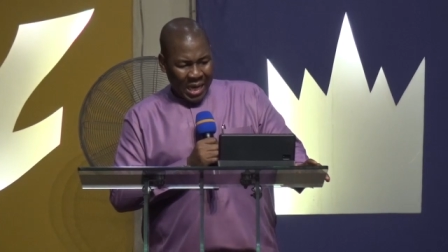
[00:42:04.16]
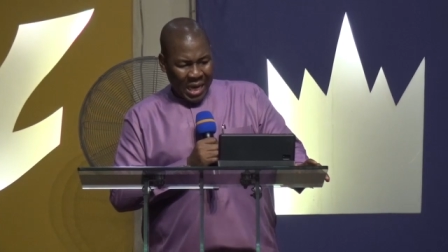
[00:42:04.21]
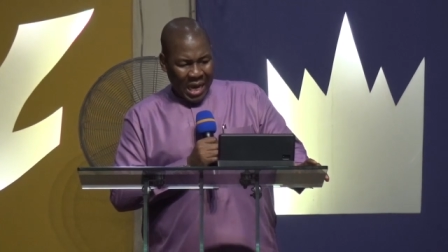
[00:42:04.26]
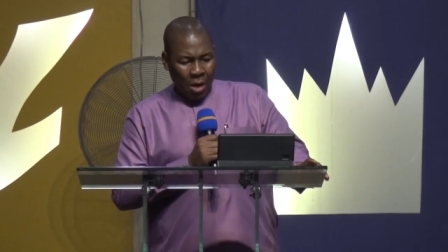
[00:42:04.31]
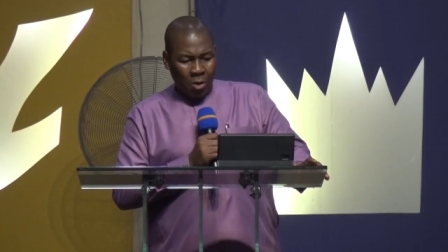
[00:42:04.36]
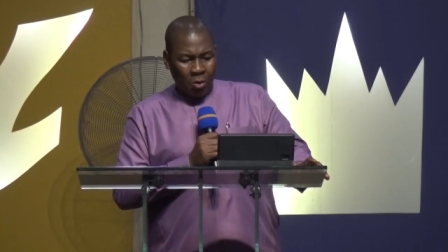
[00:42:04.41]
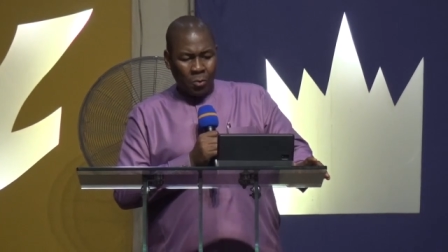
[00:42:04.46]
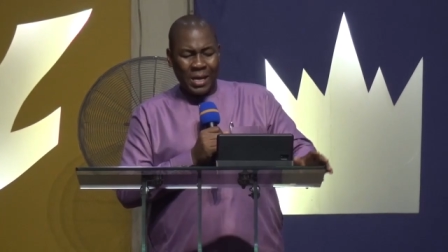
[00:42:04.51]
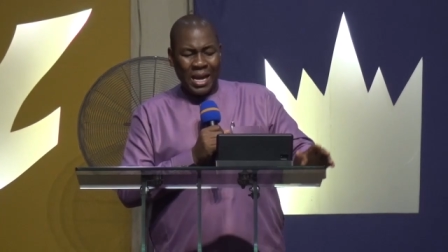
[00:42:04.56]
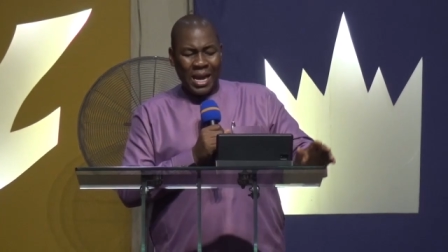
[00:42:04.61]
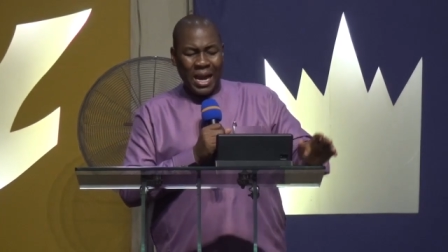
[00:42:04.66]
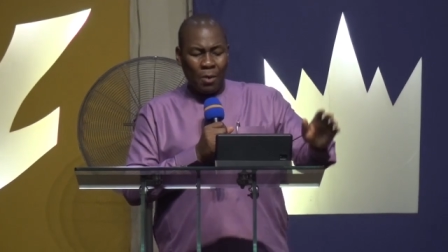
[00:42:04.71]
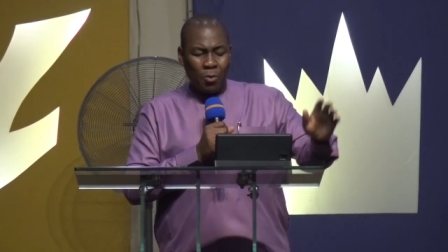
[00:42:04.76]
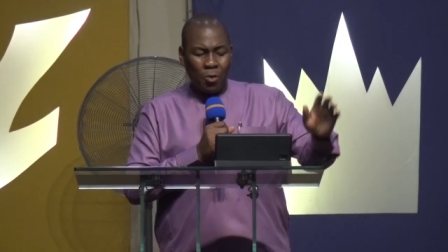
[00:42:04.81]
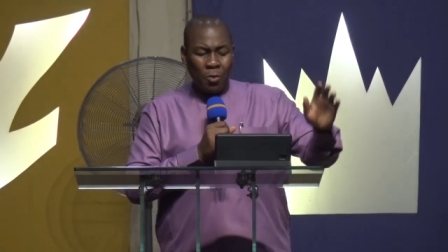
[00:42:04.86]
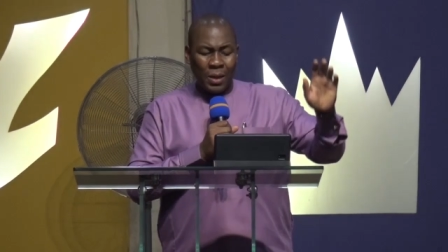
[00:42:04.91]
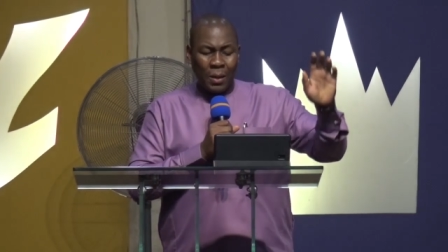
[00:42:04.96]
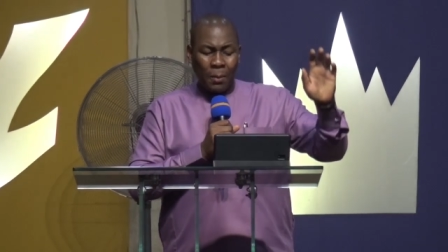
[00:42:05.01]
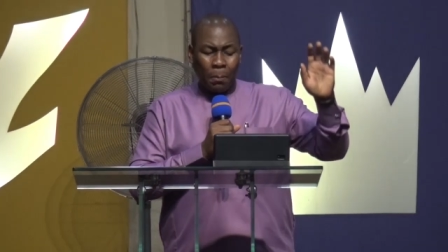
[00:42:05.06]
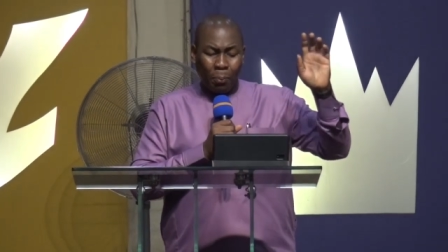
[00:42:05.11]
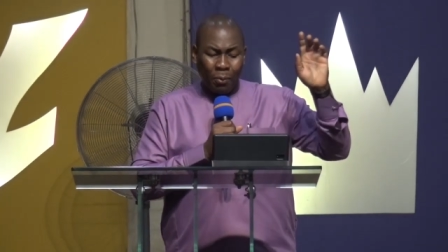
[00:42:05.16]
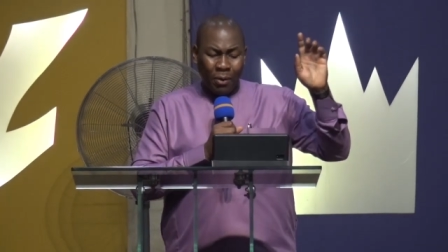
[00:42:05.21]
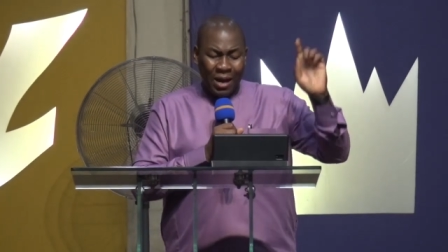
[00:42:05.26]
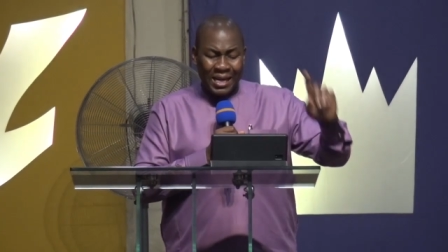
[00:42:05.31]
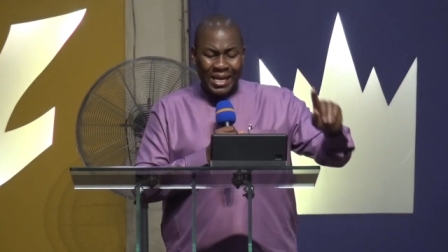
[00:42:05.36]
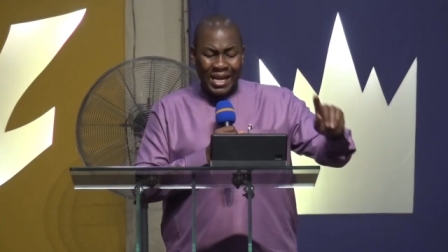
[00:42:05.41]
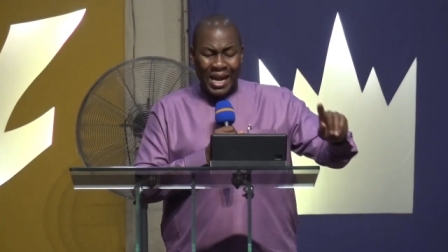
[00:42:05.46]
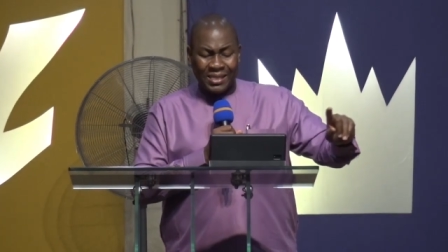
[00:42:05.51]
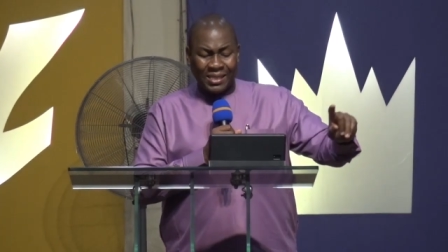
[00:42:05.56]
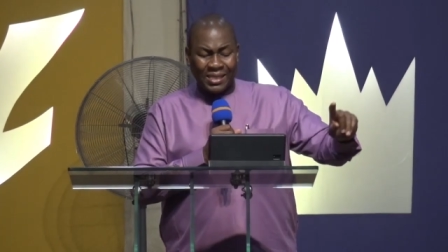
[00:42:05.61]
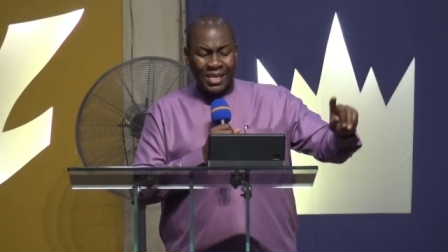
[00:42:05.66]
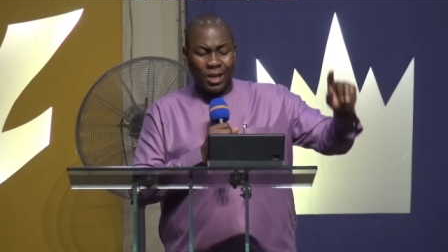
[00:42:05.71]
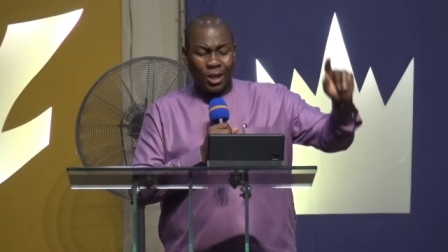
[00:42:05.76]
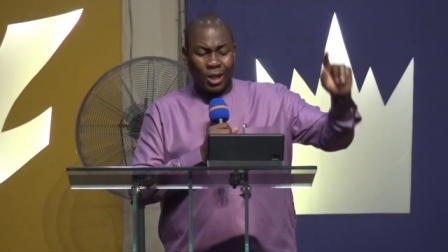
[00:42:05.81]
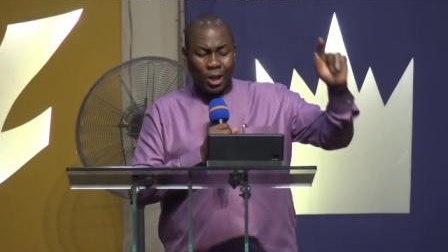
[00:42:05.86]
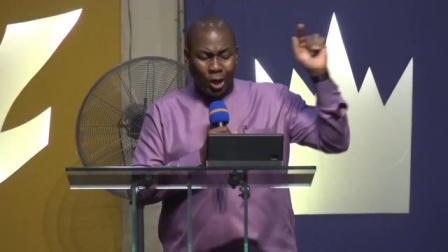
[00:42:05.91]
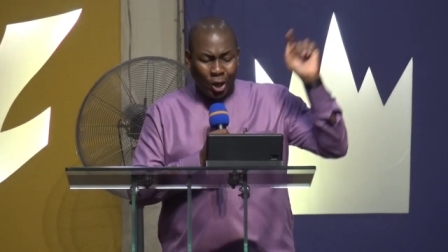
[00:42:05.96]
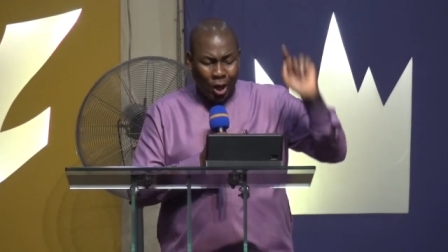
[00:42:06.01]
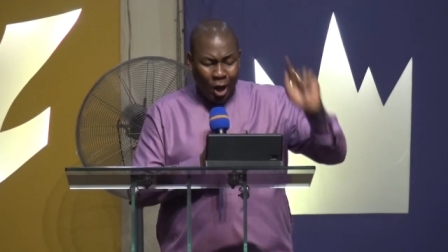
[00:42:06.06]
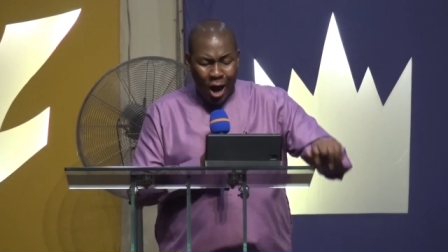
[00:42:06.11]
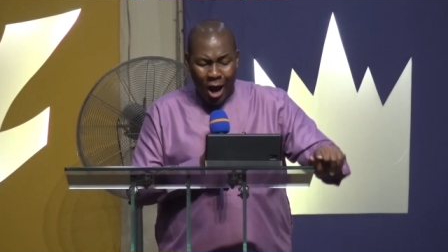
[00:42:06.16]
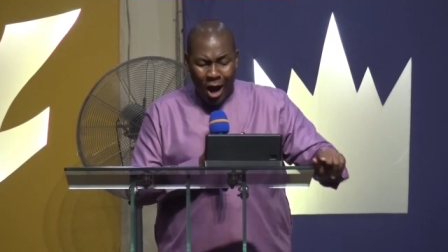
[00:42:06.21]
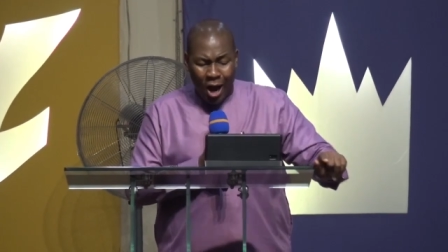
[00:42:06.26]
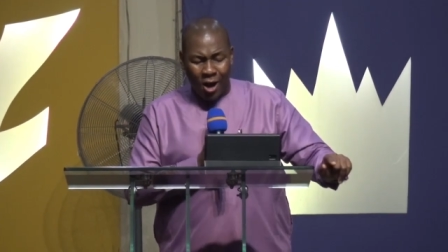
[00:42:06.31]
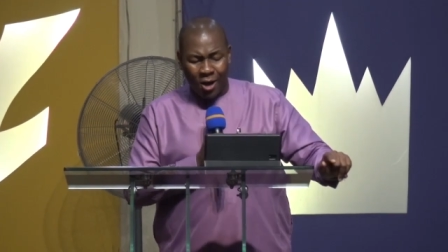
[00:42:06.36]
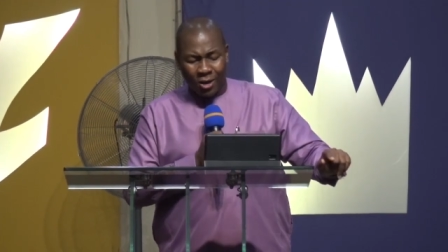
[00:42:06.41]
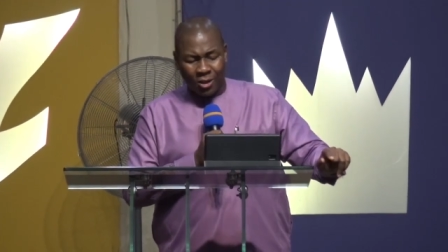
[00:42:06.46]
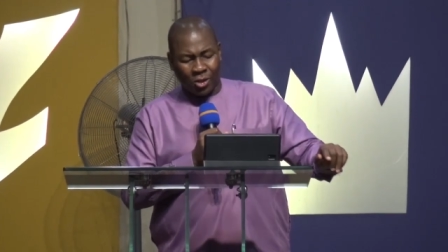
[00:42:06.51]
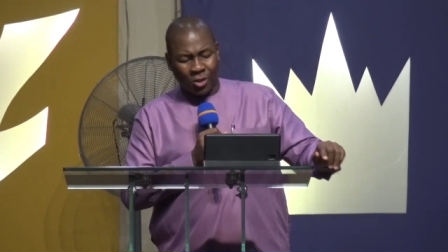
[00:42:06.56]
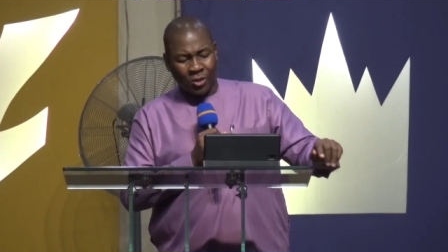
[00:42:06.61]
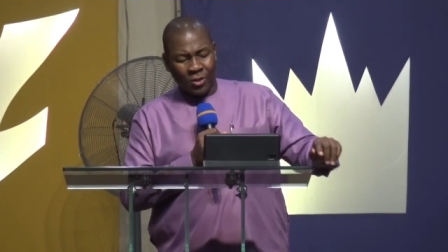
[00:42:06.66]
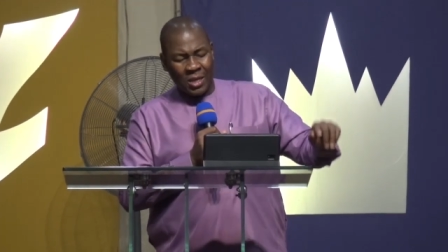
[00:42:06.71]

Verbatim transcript: I will be, I will be praying and say, God,